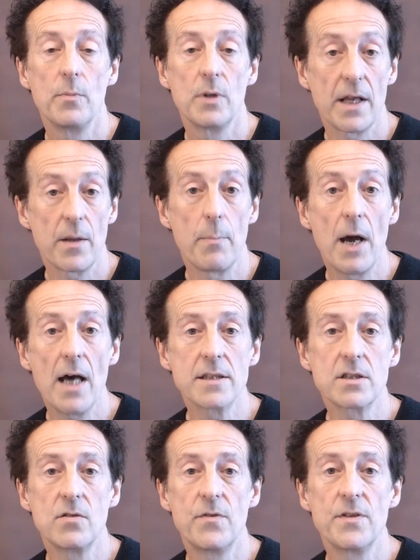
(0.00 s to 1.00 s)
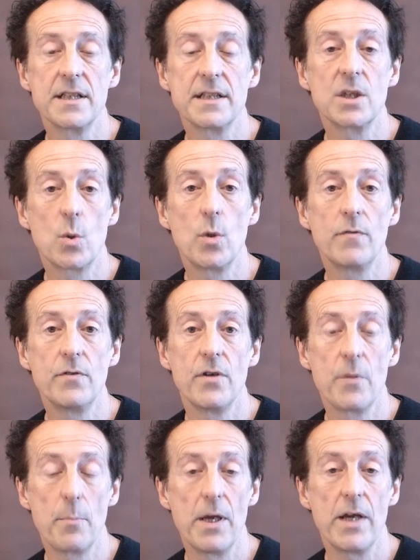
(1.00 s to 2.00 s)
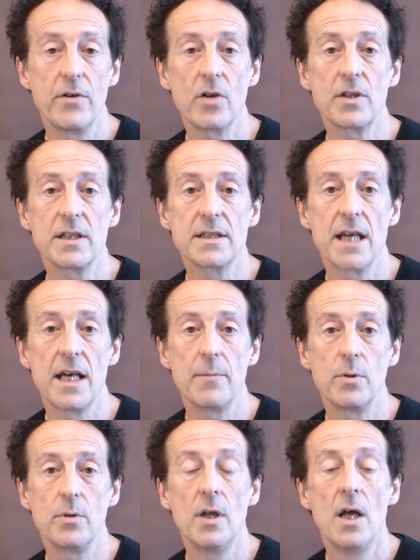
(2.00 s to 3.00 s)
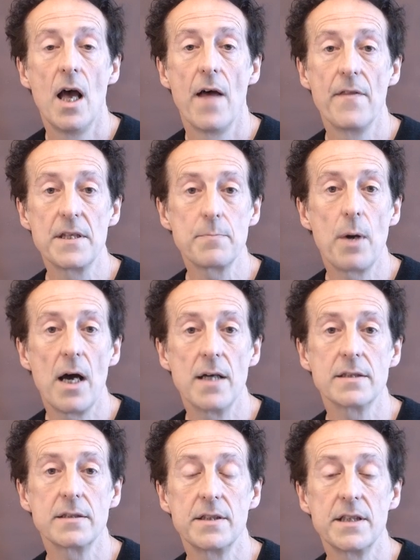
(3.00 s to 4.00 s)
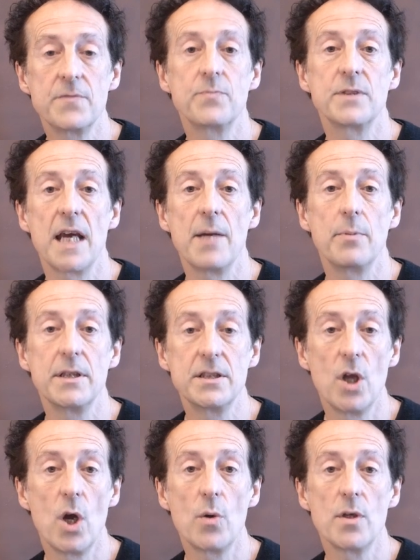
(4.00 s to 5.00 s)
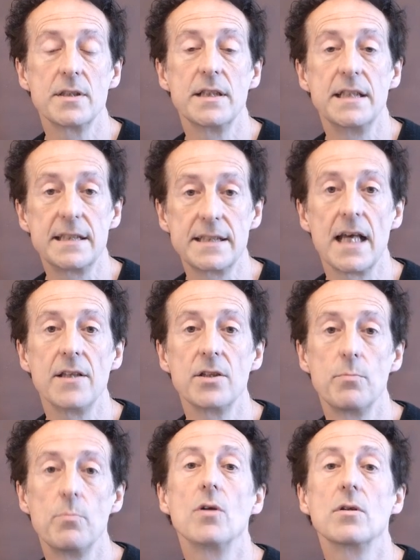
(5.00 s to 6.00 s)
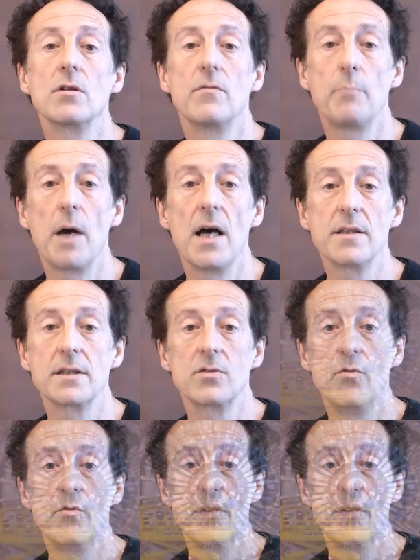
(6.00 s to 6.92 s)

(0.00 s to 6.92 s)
like the particle physics equivalent of the periodic table, and this table is known as the standard model of particle